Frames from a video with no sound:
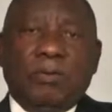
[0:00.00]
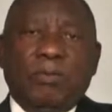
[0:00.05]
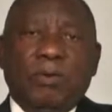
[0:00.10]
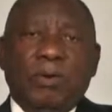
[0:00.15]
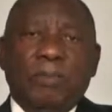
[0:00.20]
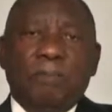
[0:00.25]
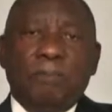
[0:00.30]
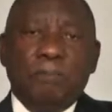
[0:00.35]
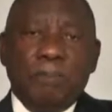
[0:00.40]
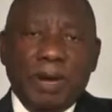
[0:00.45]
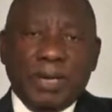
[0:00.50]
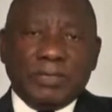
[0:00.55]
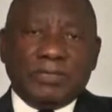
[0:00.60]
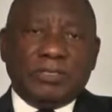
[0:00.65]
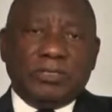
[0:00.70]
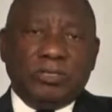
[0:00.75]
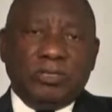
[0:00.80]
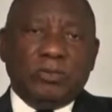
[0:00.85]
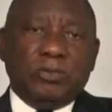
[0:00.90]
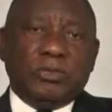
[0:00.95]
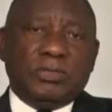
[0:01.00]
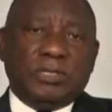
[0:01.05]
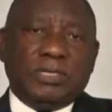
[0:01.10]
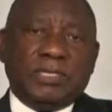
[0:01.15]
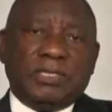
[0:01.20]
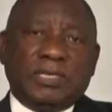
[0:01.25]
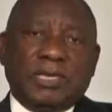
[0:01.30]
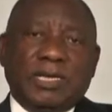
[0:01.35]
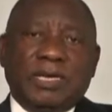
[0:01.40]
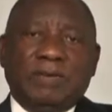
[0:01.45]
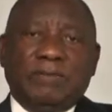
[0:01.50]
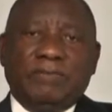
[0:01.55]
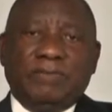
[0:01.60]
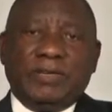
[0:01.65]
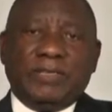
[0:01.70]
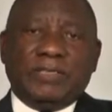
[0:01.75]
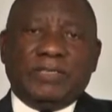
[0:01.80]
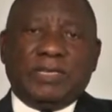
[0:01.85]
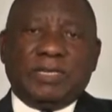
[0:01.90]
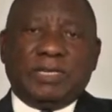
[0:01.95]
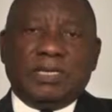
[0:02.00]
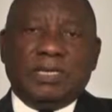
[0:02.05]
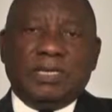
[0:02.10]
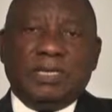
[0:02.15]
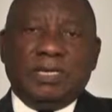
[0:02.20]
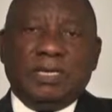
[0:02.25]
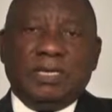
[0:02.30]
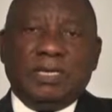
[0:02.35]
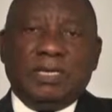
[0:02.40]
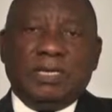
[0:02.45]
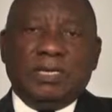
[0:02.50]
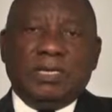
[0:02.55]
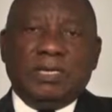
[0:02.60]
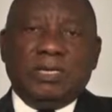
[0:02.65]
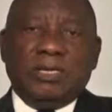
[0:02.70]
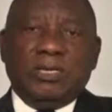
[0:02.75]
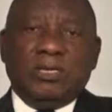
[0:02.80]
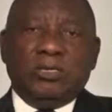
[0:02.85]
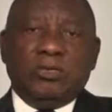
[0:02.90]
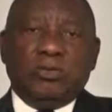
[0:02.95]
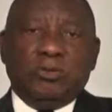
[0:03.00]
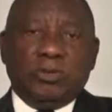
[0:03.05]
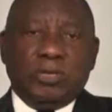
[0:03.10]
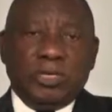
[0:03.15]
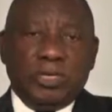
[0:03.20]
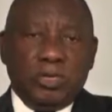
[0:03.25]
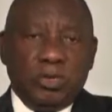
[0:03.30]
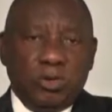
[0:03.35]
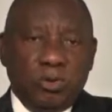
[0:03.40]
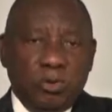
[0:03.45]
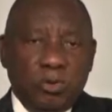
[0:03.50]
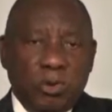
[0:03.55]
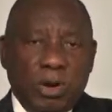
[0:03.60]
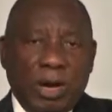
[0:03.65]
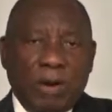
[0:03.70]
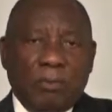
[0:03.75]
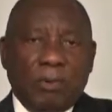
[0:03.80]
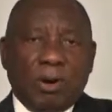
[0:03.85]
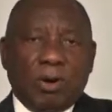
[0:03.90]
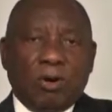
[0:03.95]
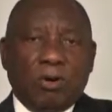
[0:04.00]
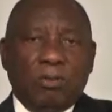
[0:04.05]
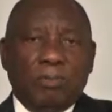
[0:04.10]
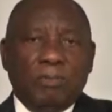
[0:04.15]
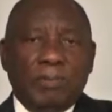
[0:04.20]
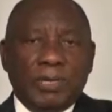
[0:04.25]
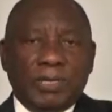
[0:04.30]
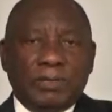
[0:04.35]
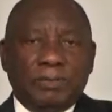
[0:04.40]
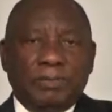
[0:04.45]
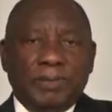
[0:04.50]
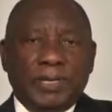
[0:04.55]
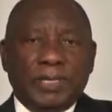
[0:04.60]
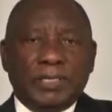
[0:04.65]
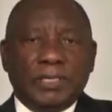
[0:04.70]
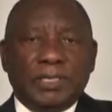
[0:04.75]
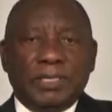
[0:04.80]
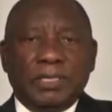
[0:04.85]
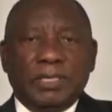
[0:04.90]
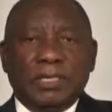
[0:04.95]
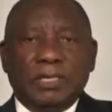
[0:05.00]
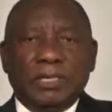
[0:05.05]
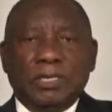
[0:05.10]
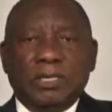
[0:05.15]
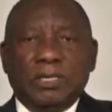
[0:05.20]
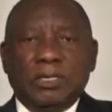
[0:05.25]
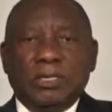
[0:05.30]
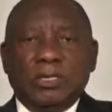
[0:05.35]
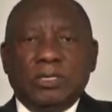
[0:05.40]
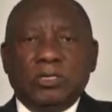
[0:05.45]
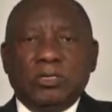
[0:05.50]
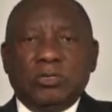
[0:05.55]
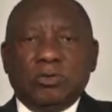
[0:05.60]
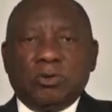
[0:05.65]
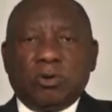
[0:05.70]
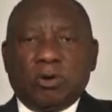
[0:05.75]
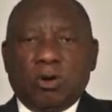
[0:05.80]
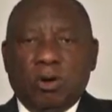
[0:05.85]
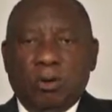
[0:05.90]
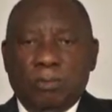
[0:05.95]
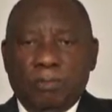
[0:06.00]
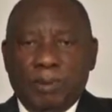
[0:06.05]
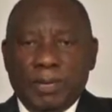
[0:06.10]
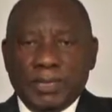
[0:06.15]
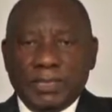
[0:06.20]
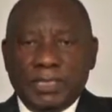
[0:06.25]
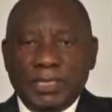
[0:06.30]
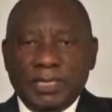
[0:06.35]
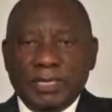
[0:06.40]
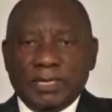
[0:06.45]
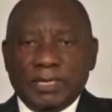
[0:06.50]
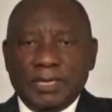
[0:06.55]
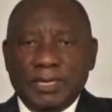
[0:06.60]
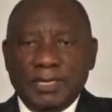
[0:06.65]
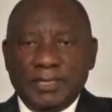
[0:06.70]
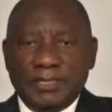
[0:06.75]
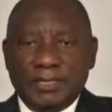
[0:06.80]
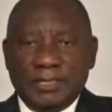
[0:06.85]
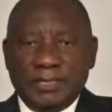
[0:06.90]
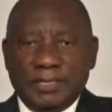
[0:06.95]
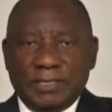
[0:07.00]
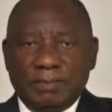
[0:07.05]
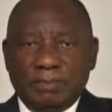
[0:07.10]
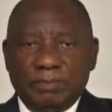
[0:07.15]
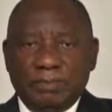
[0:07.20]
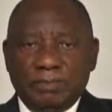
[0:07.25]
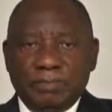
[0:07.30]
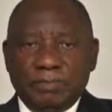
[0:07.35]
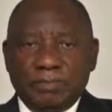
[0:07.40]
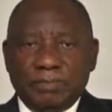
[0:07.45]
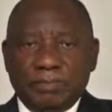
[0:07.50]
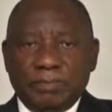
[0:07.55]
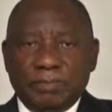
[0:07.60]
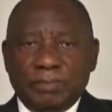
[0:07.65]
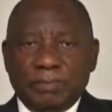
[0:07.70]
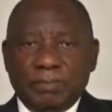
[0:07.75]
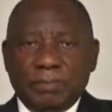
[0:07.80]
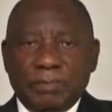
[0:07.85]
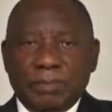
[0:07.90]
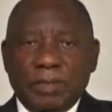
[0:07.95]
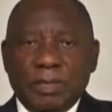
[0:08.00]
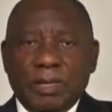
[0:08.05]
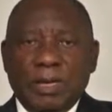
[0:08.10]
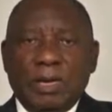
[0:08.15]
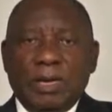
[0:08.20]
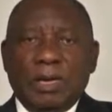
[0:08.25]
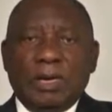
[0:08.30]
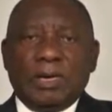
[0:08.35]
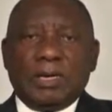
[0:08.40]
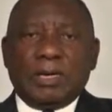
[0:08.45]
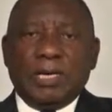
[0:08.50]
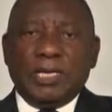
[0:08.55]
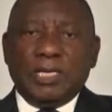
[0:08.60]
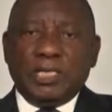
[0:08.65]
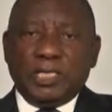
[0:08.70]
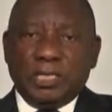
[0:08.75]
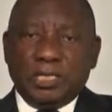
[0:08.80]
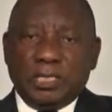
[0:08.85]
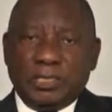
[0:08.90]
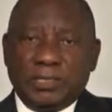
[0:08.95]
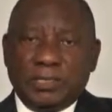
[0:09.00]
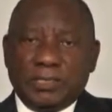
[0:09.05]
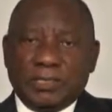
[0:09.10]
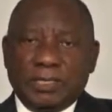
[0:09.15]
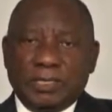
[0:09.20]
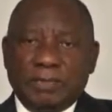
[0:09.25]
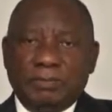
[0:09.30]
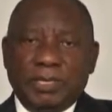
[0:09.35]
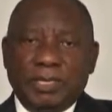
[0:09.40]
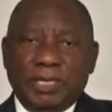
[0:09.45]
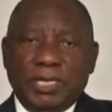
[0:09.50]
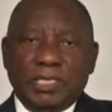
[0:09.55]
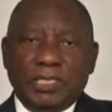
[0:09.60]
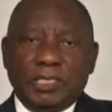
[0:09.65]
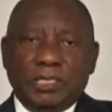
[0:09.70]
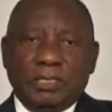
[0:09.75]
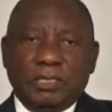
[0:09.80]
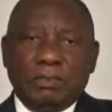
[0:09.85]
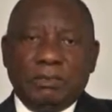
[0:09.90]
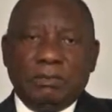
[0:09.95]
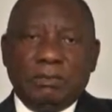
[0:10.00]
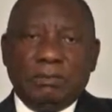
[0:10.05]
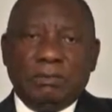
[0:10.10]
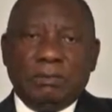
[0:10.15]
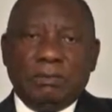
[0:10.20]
We must use this anniversary to renew our commitment to combating racism, racial discrimination,